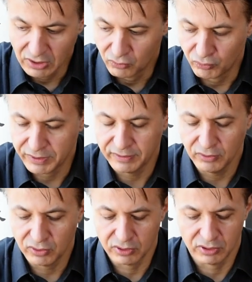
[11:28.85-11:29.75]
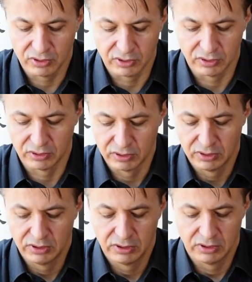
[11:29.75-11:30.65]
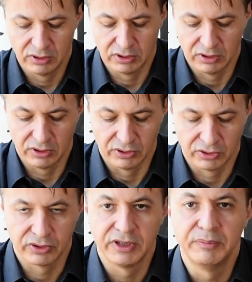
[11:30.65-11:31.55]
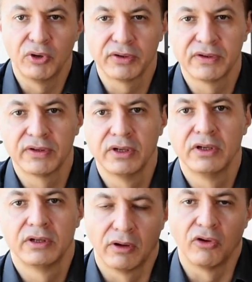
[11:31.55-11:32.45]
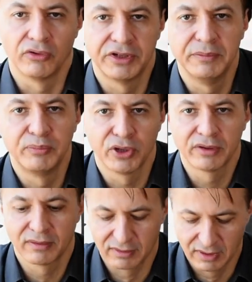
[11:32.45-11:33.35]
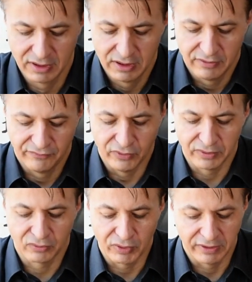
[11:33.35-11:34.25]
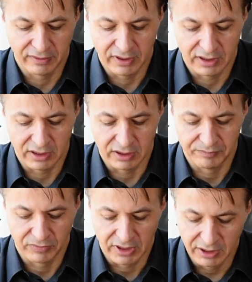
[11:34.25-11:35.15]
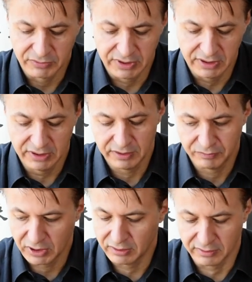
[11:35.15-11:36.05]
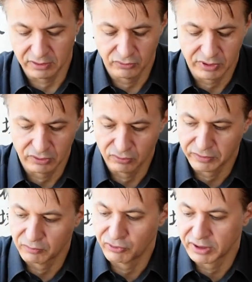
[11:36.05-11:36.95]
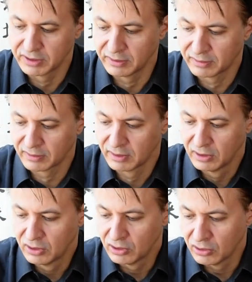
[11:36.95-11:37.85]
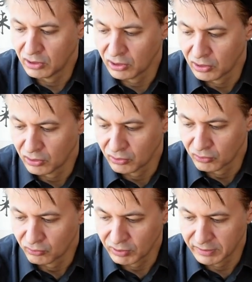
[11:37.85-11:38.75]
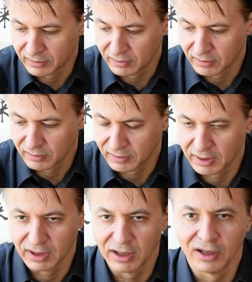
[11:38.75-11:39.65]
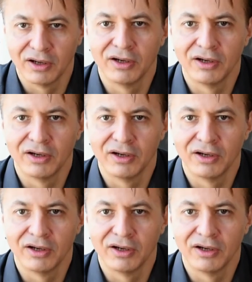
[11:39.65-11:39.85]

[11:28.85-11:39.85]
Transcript: with your teapot or teapots first when they are empty, and then you can also practice once they are